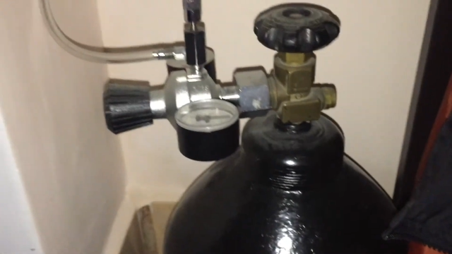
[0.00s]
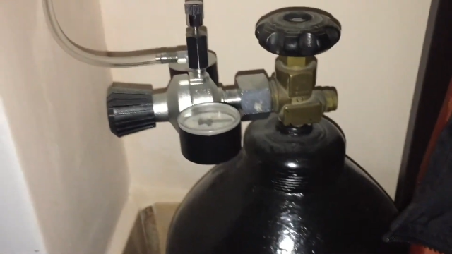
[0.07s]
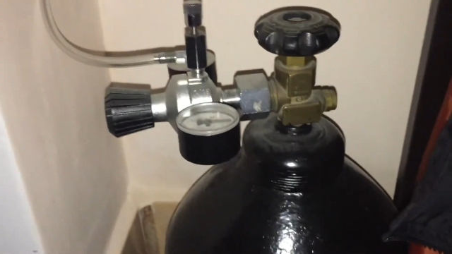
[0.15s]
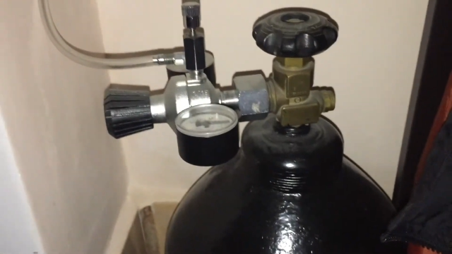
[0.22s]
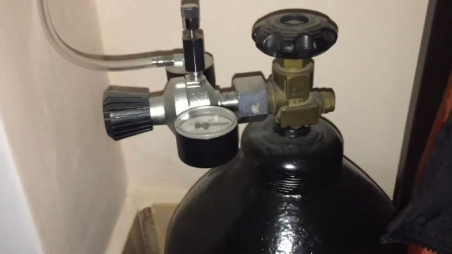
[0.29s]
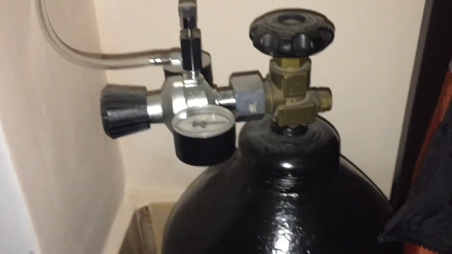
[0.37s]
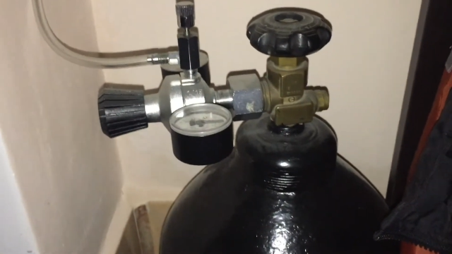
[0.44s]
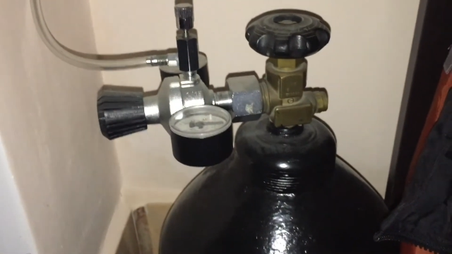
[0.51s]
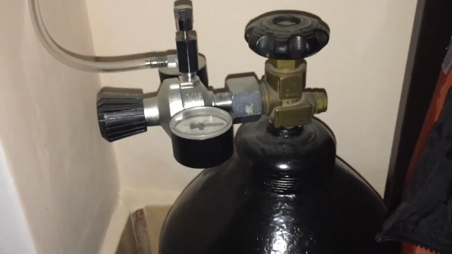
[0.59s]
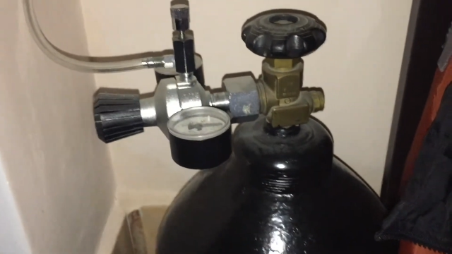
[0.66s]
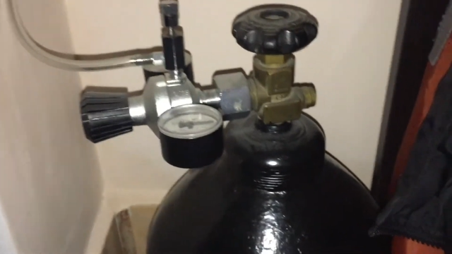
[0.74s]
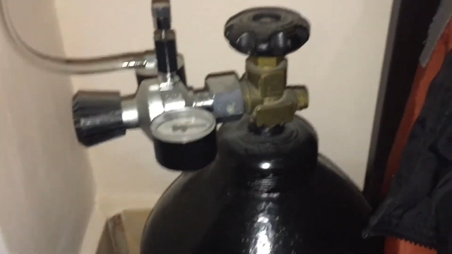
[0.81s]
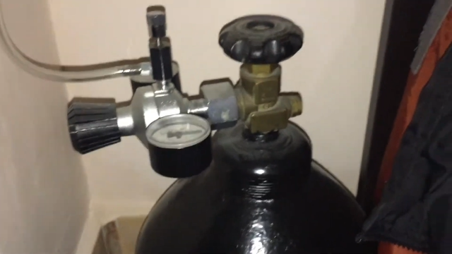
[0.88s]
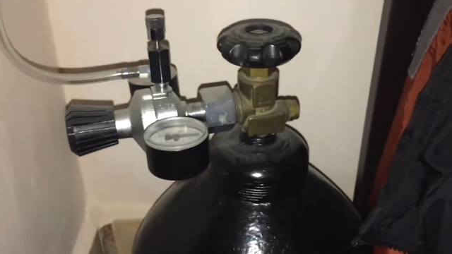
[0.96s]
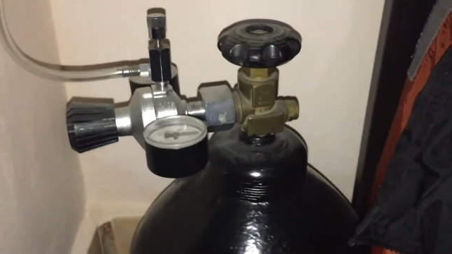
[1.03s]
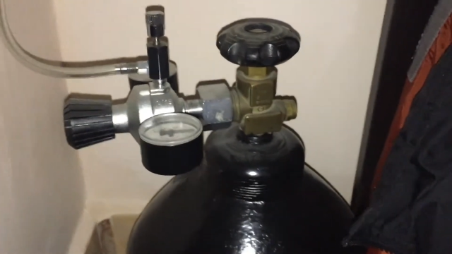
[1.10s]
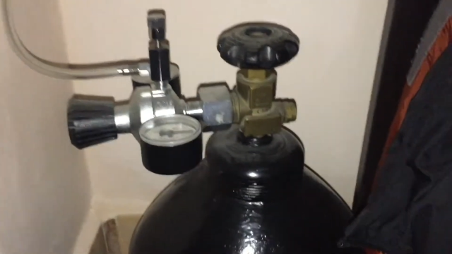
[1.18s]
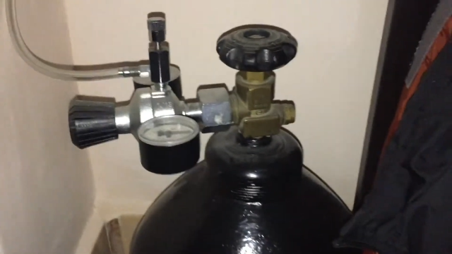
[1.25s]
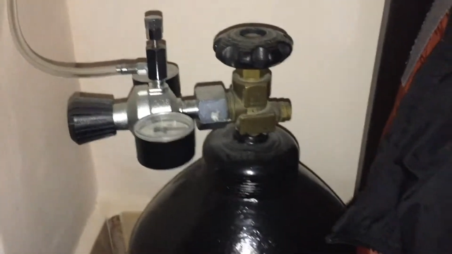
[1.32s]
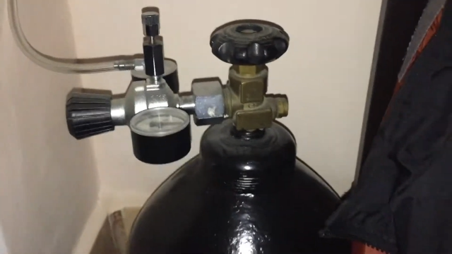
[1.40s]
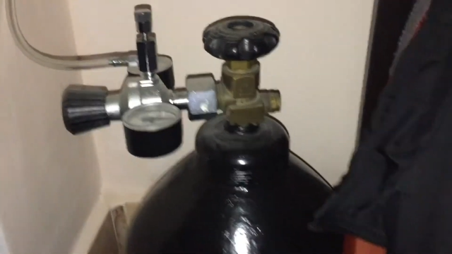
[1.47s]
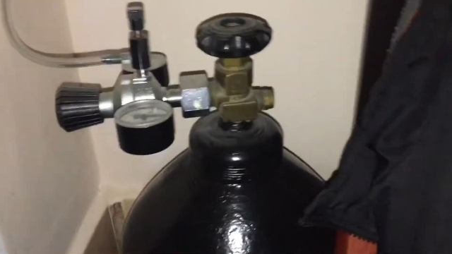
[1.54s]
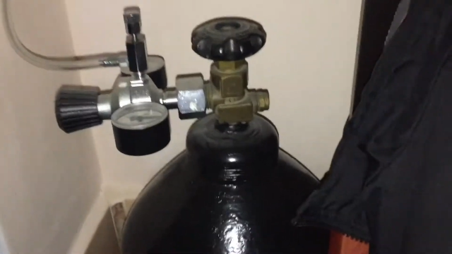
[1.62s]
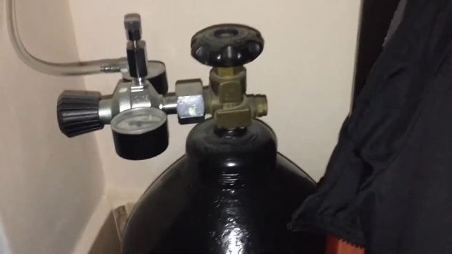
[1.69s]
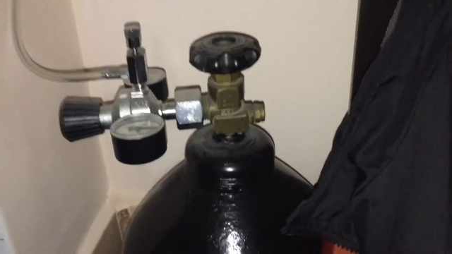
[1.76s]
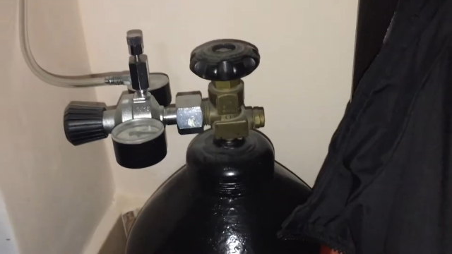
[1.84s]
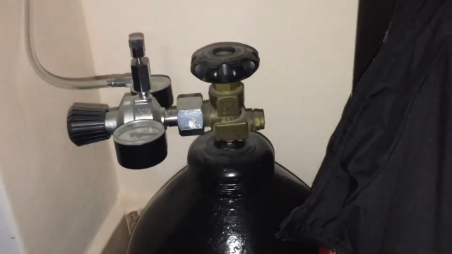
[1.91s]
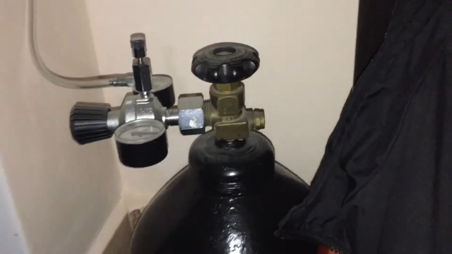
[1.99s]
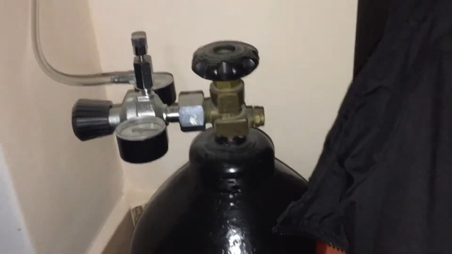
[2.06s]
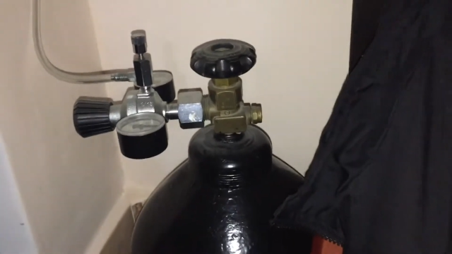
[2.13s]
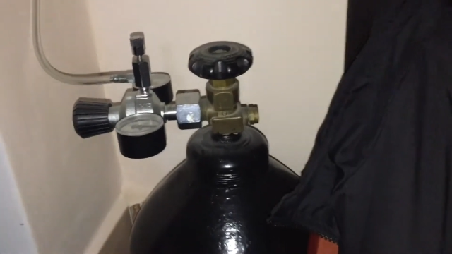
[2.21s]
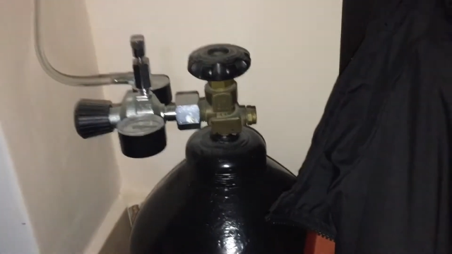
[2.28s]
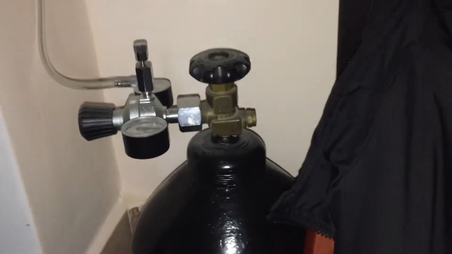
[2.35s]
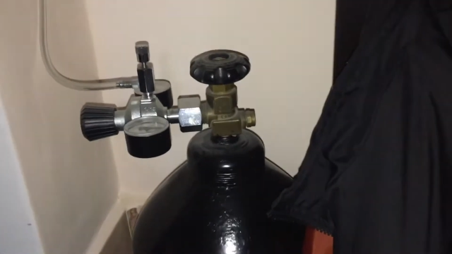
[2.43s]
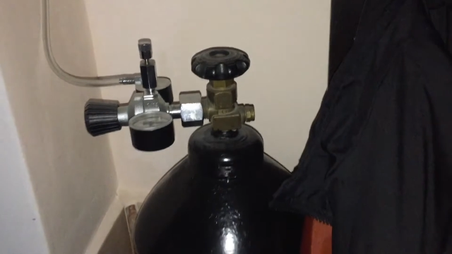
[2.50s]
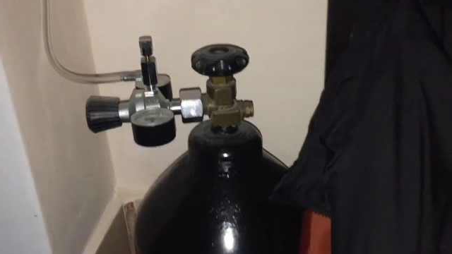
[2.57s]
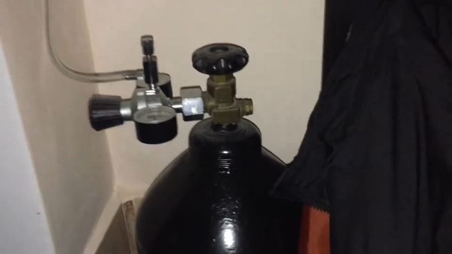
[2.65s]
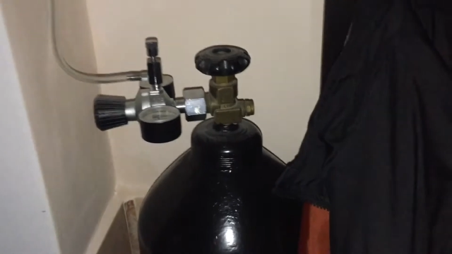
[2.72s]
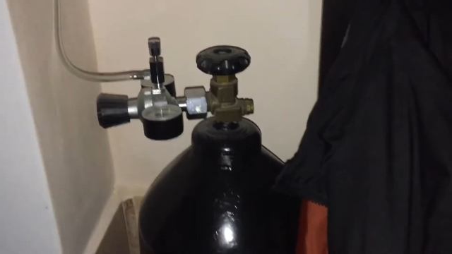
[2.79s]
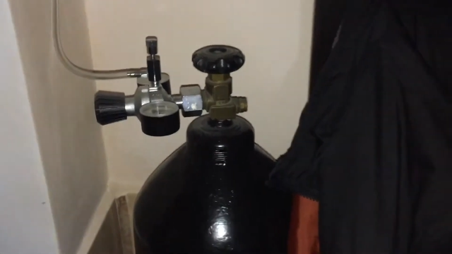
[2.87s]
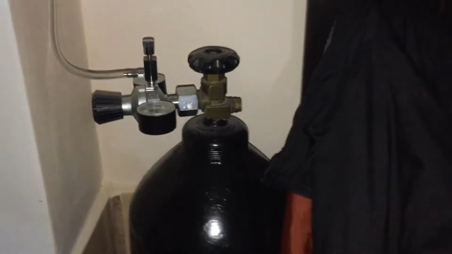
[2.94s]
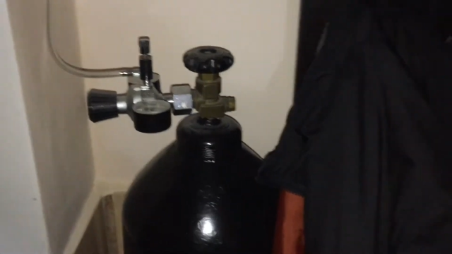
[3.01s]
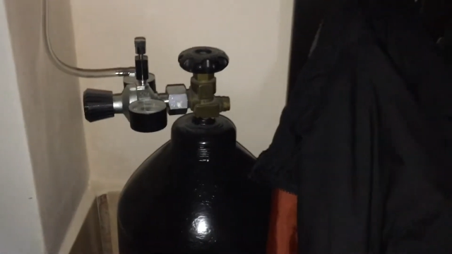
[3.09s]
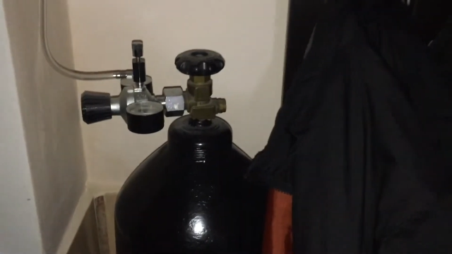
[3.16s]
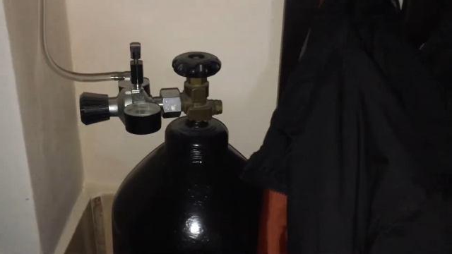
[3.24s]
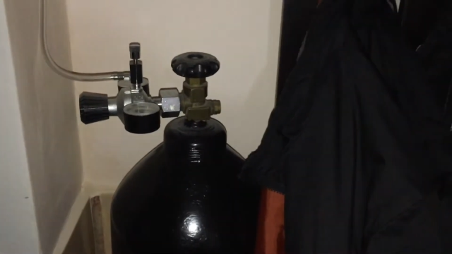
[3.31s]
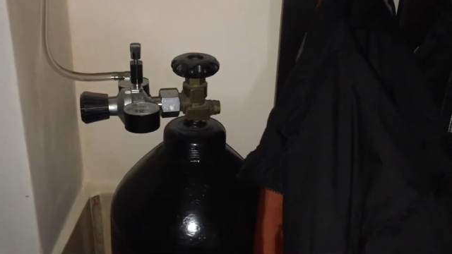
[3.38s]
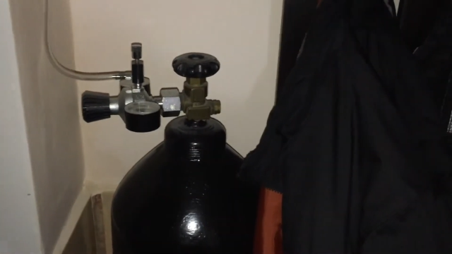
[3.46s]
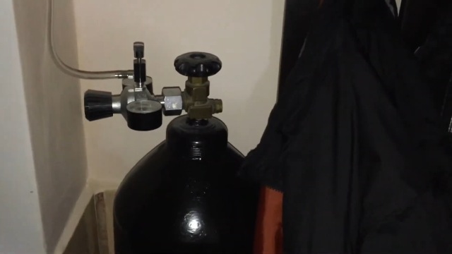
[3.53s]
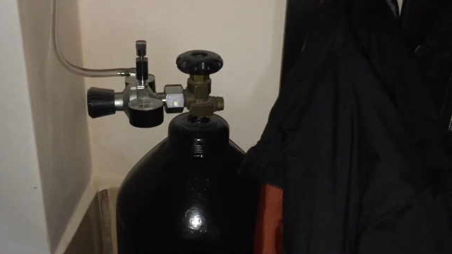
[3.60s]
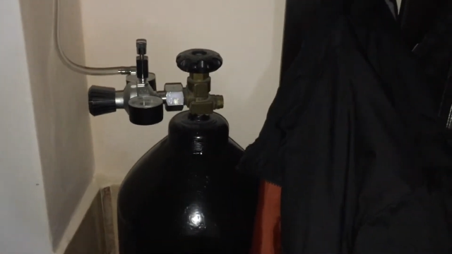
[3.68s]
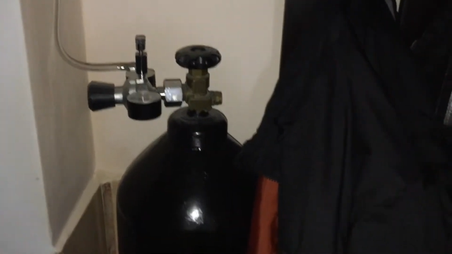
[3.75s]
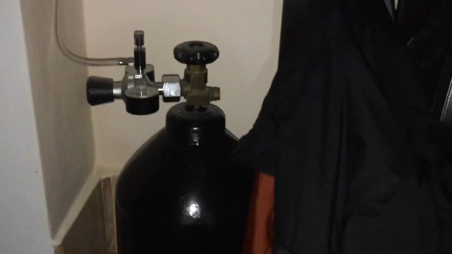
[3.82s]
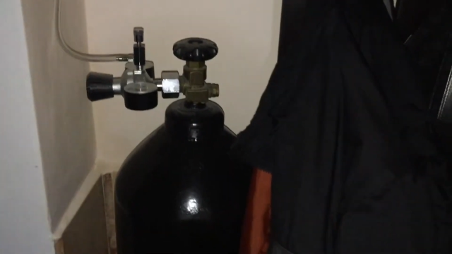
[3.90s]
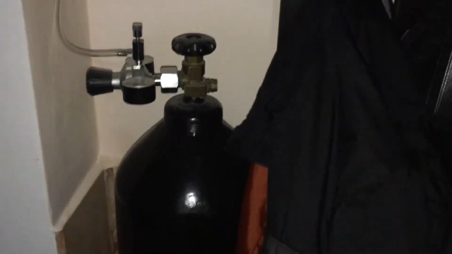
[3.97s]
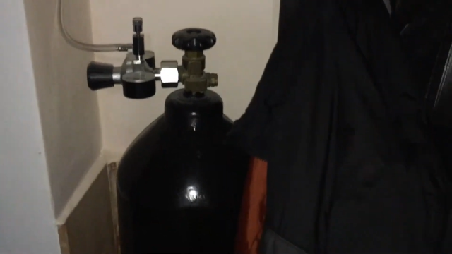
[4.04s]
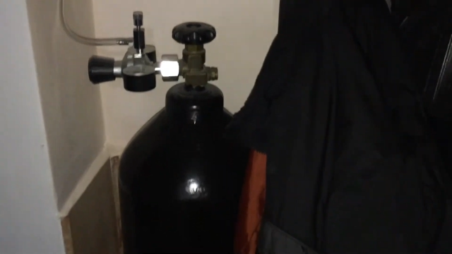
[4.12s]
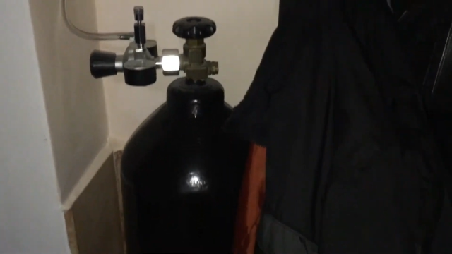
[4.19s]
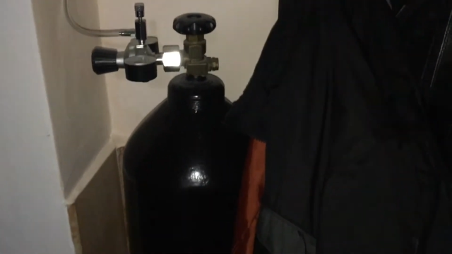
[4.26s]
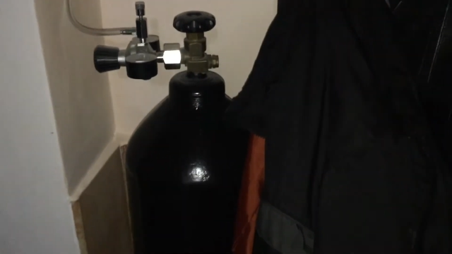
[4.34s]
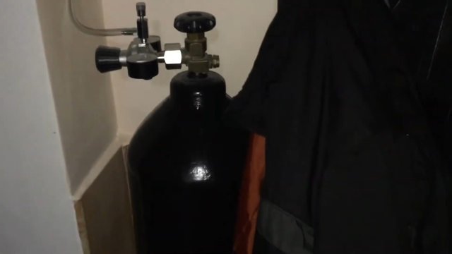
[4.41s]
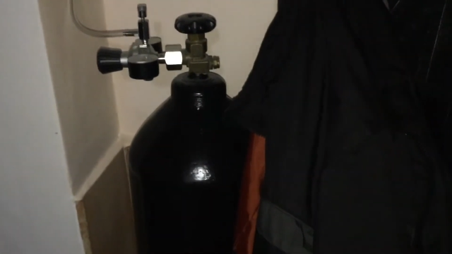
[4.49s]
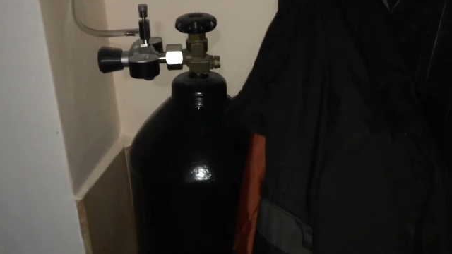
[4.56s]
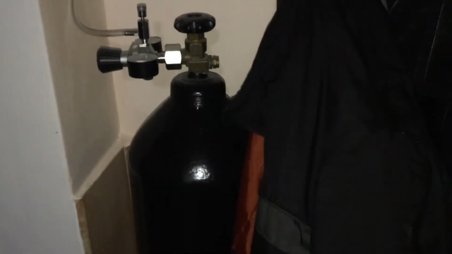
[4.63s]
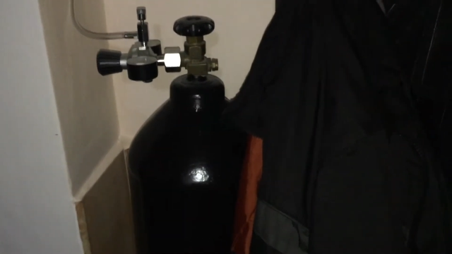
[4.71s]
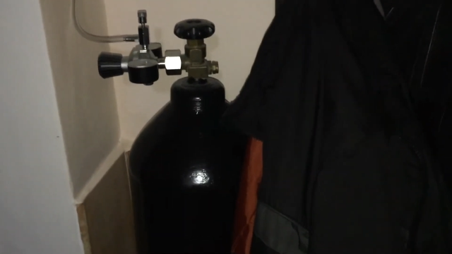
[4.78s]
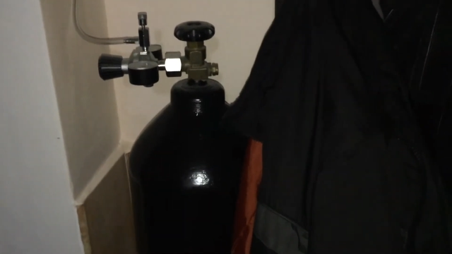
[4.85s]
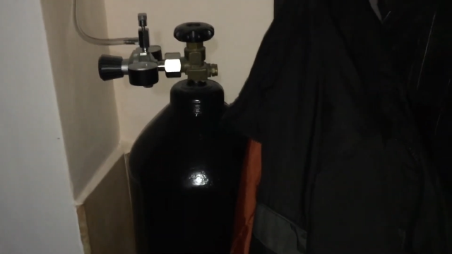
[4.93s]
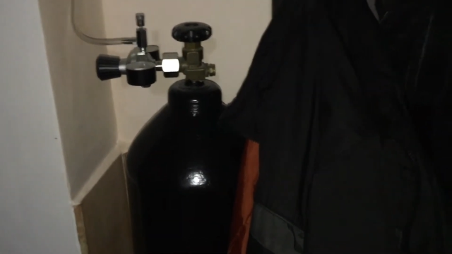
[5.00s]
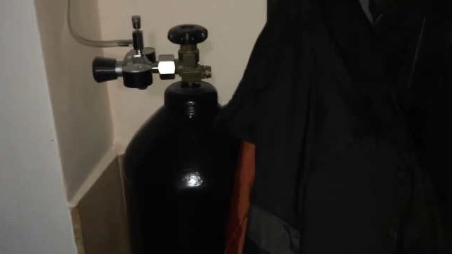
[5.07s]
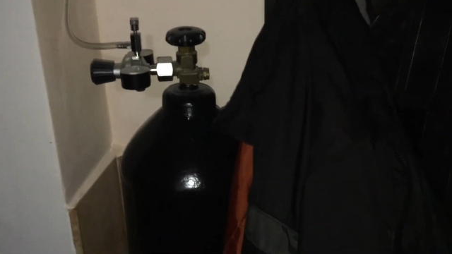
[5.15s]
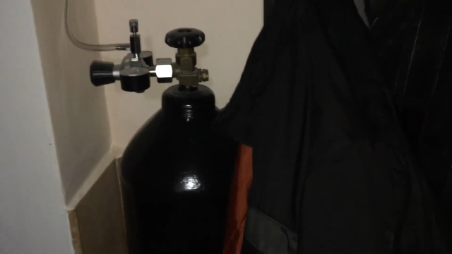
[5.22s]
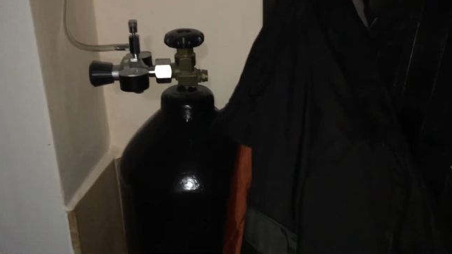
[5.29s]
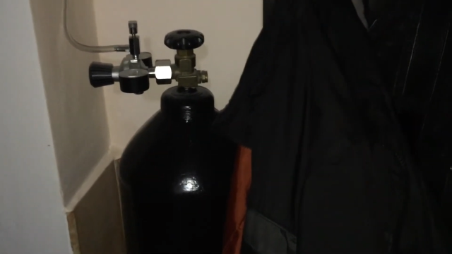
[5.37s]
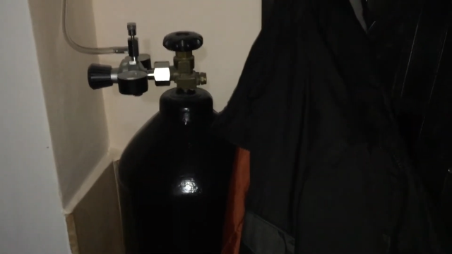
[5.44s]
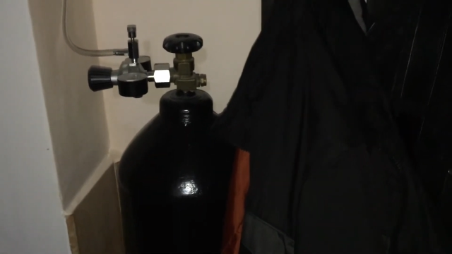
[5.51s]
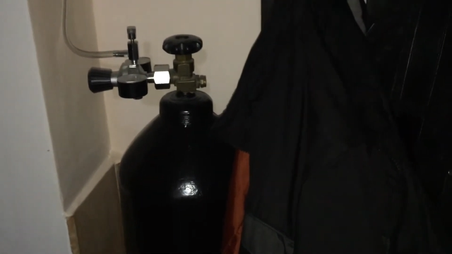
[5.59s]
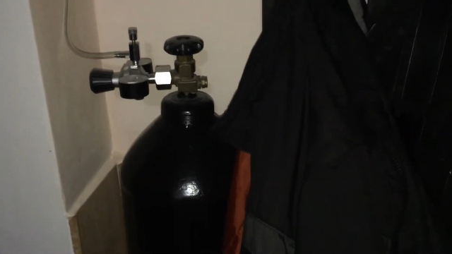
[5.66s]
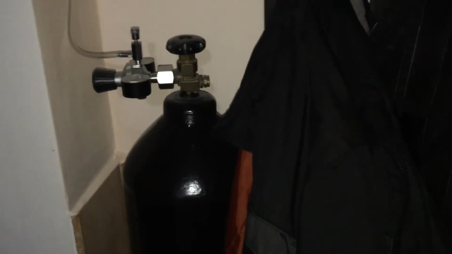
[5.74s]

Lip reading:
(no speaker visible)